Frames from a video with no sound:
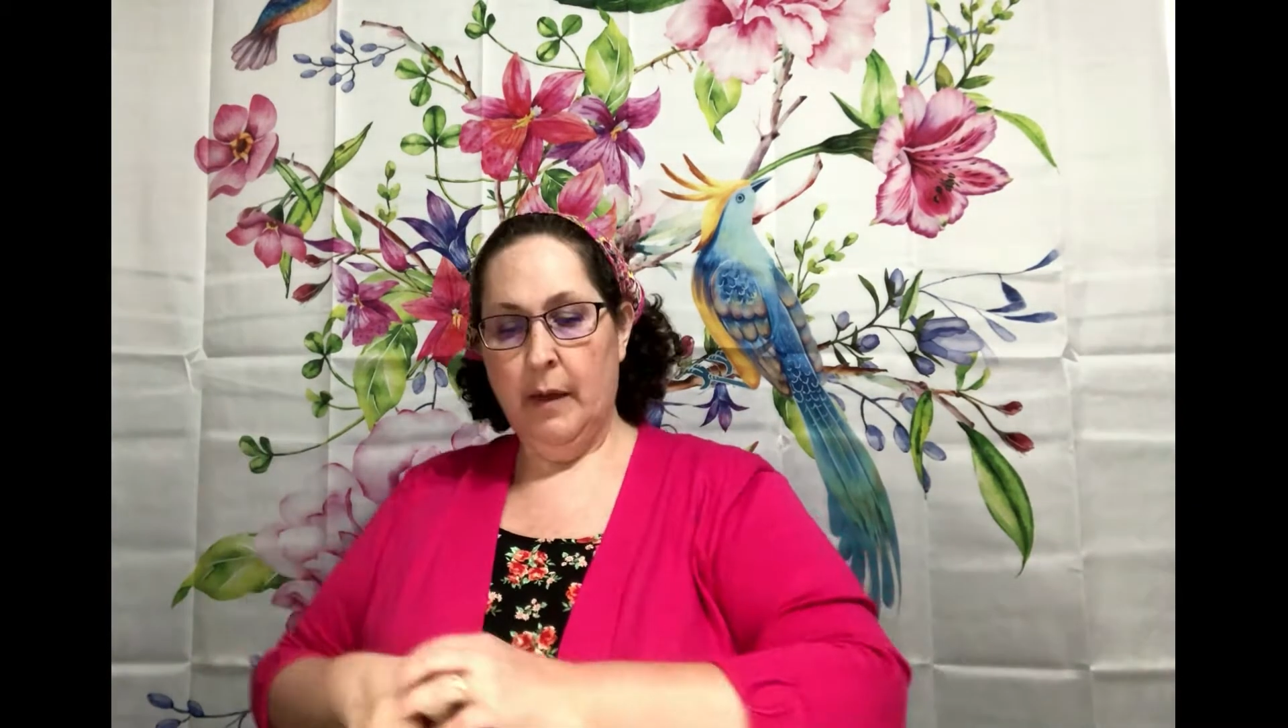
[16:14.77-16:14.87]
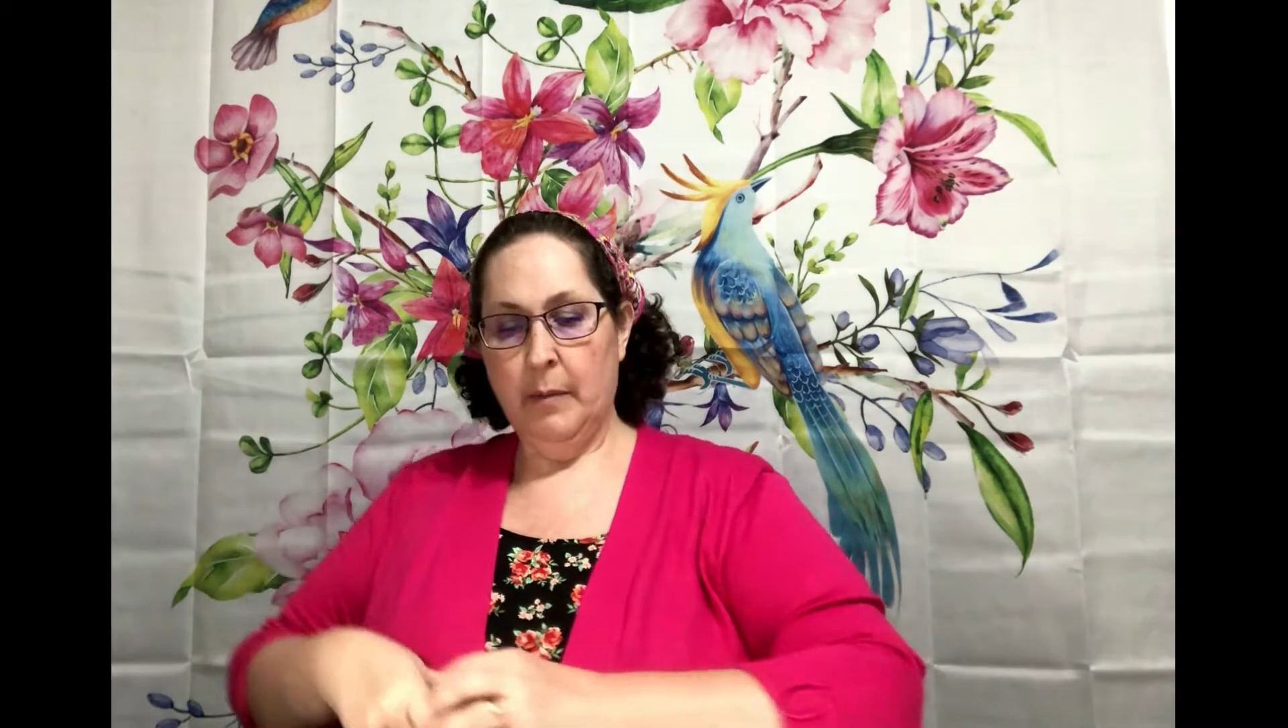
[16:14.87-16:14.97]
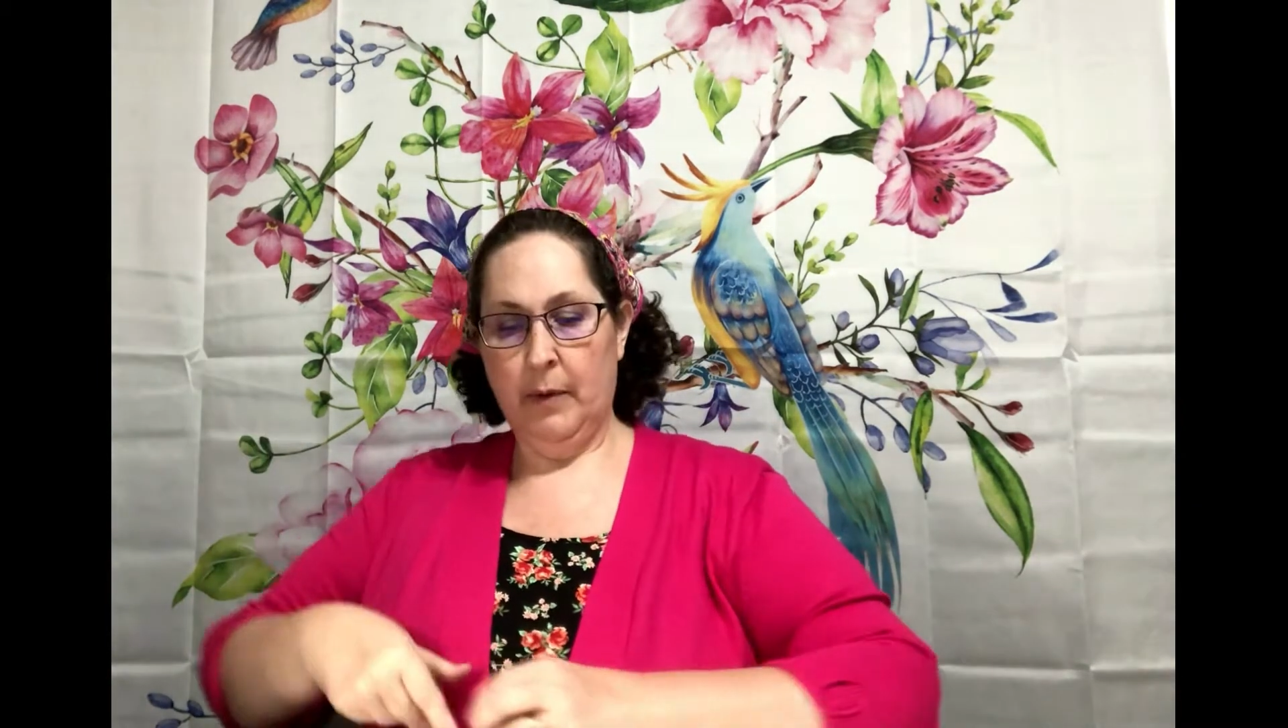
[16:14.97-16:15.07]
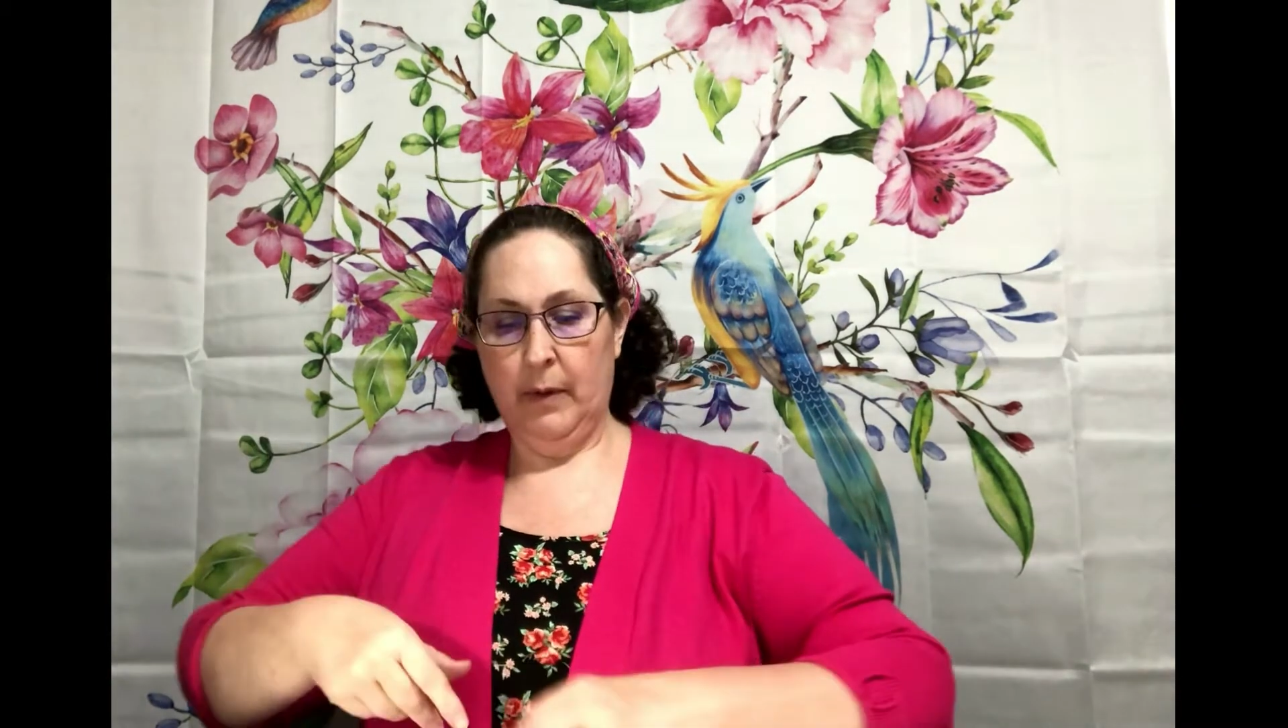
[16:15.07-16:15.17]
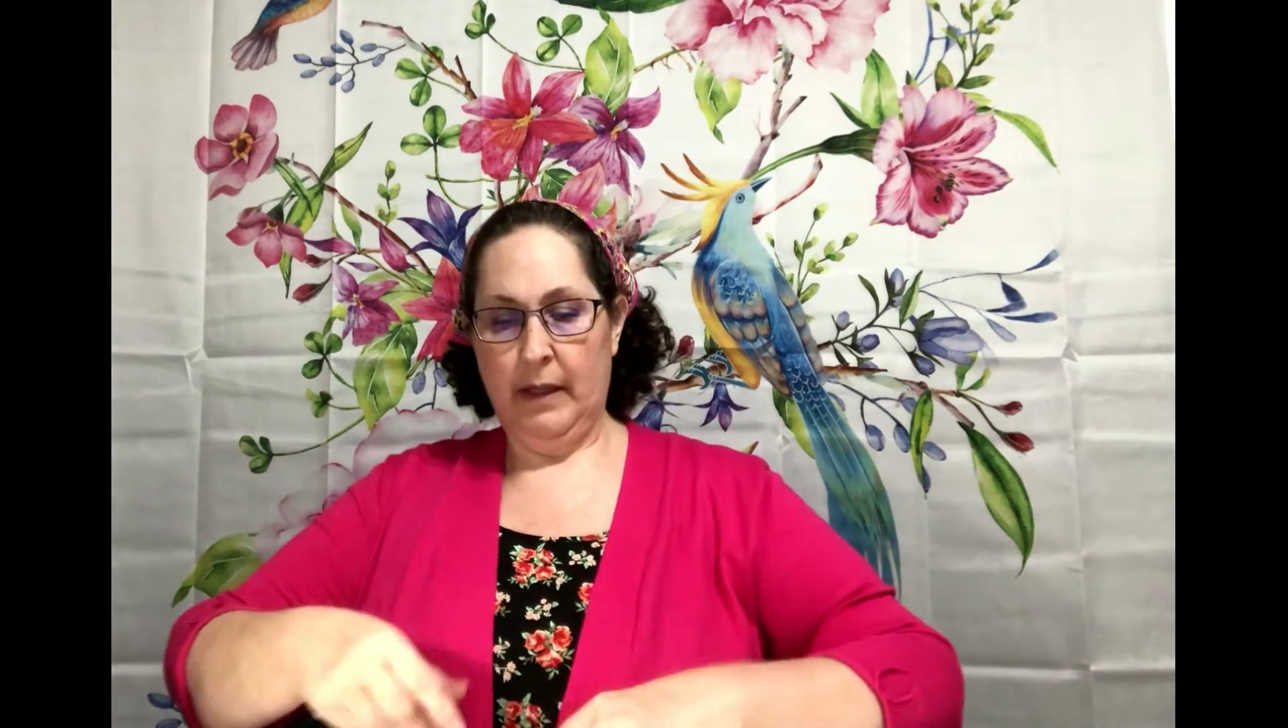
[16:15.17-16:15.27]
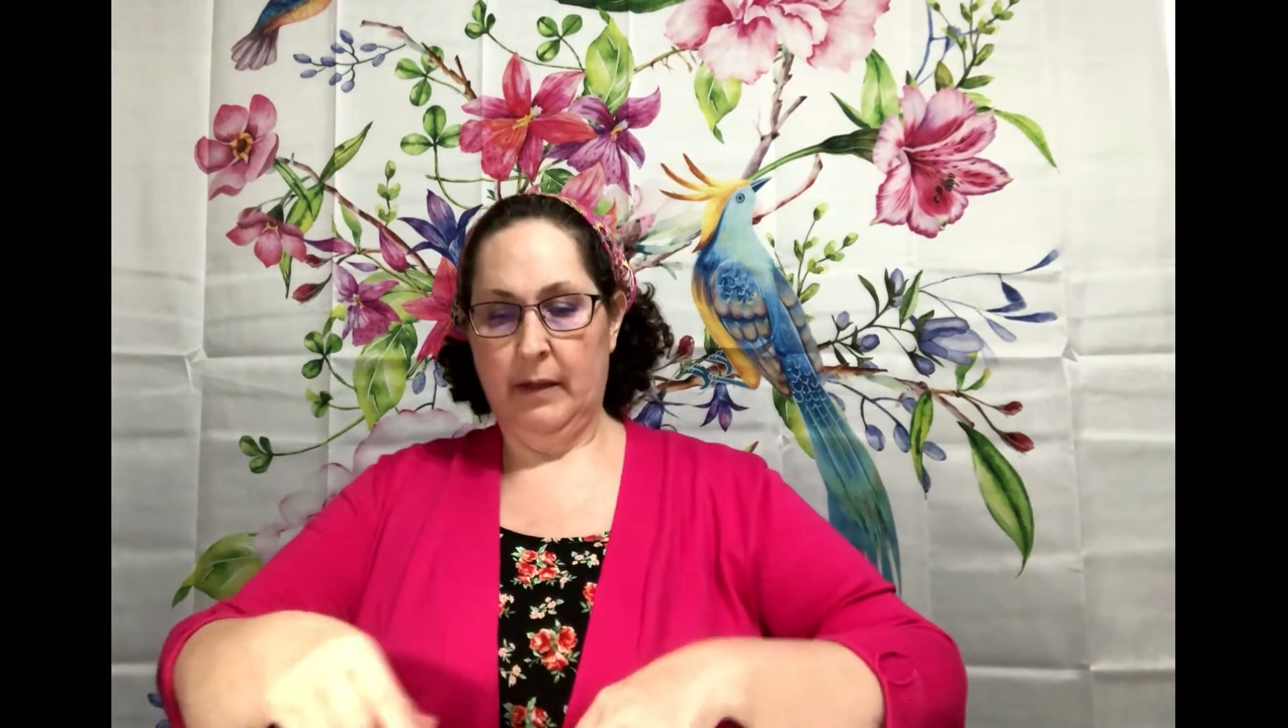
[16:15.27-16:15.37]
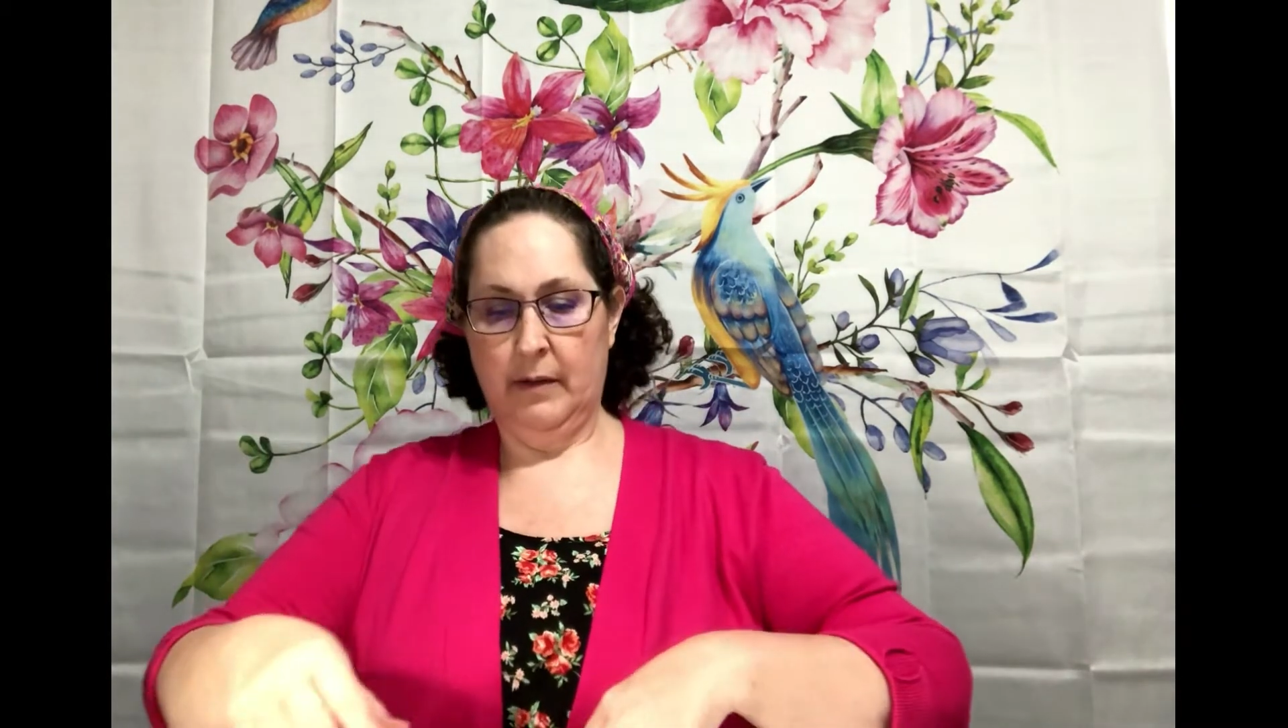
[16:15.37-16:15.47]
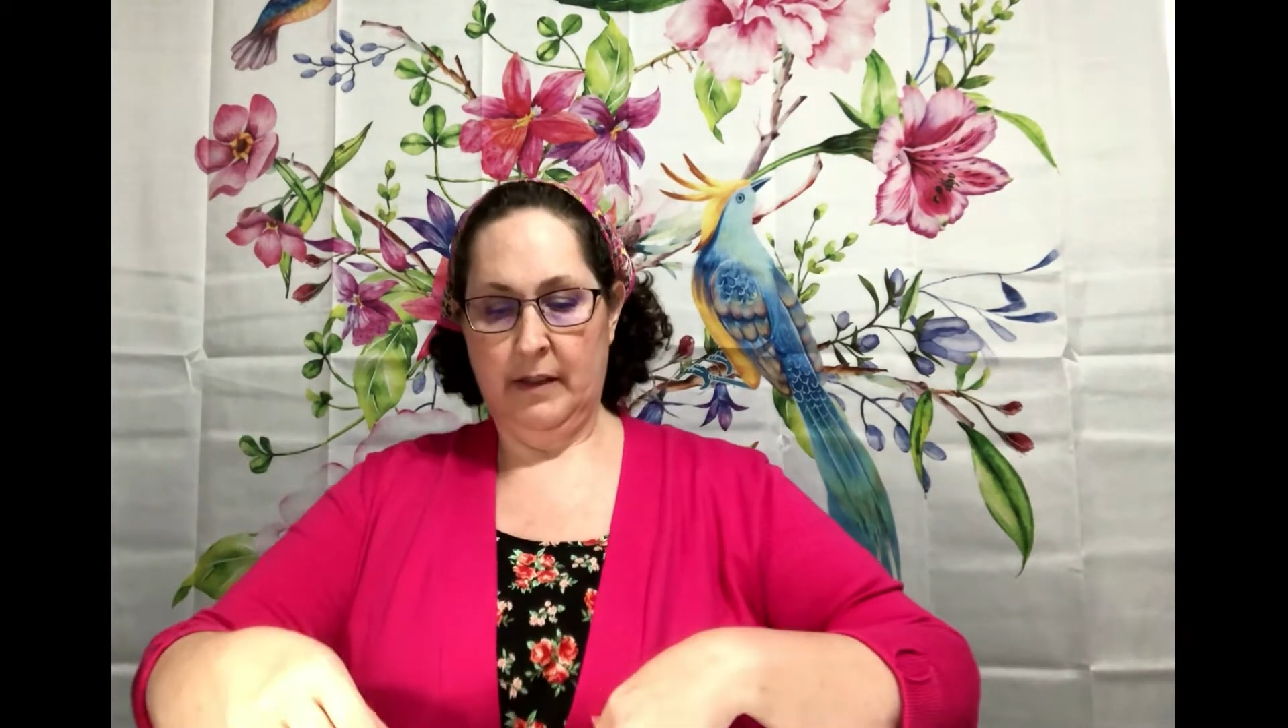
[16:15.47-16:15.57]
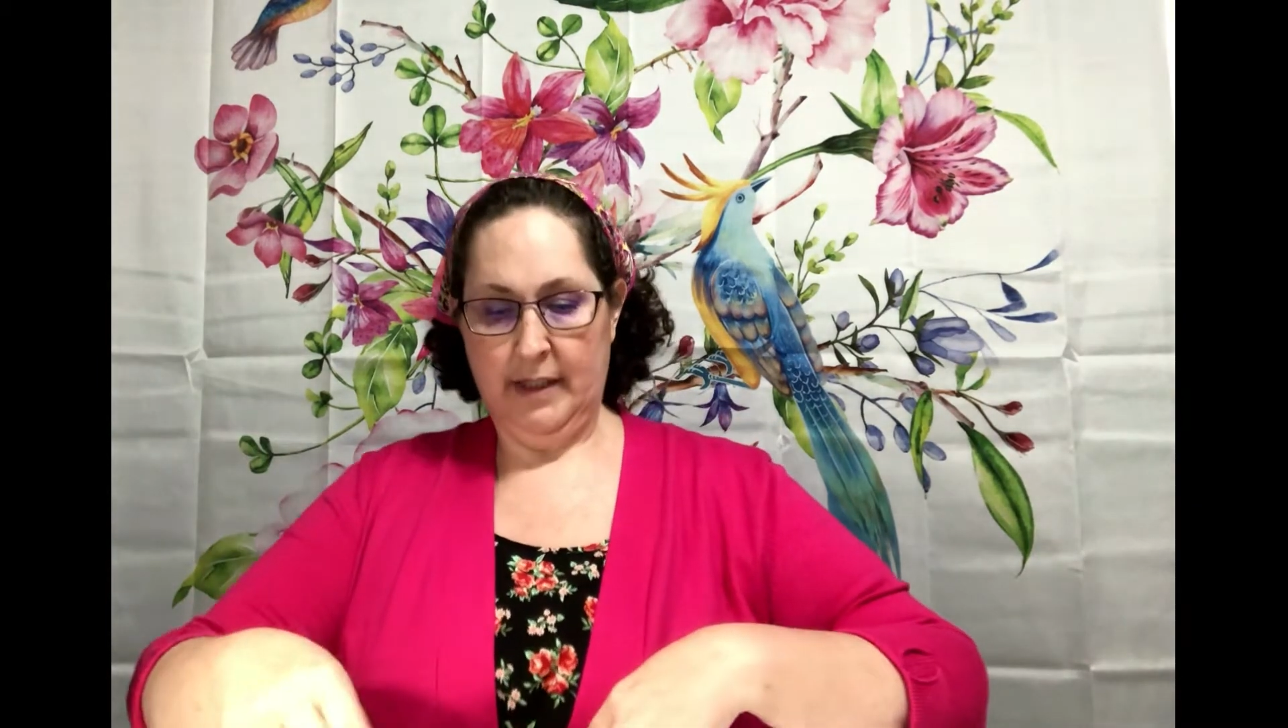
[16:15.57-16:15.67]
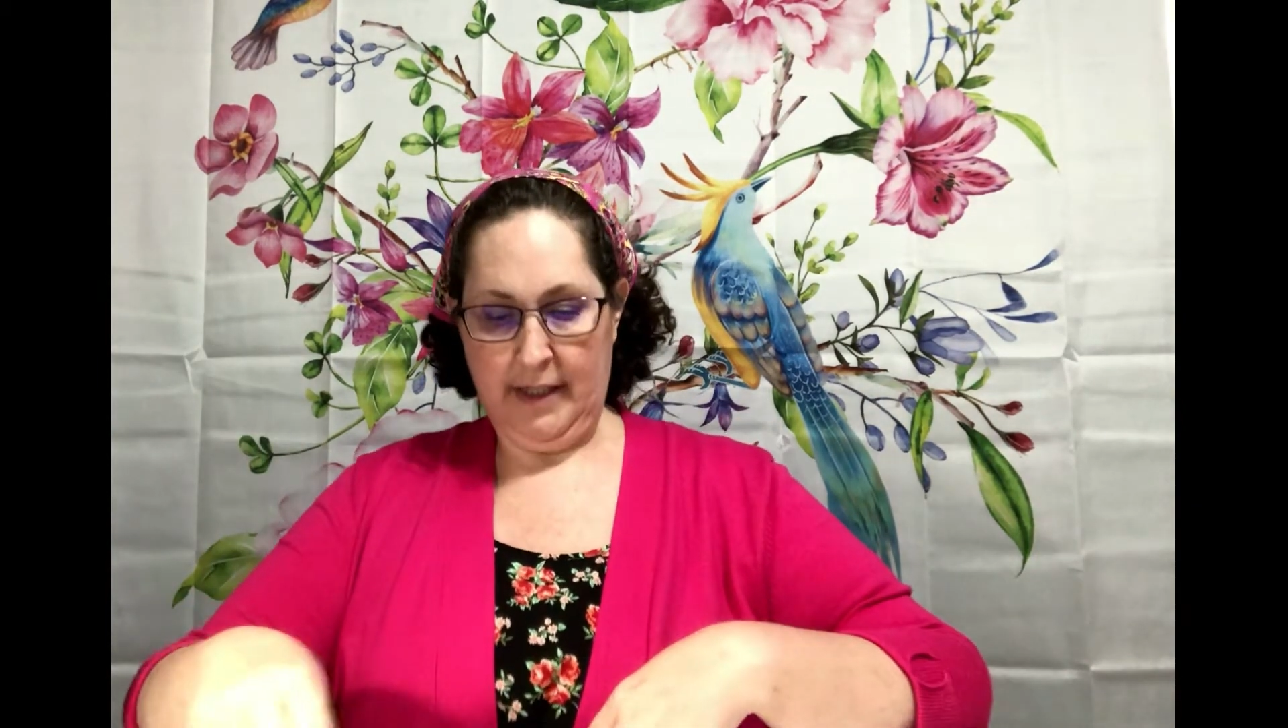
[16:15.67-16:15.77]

But what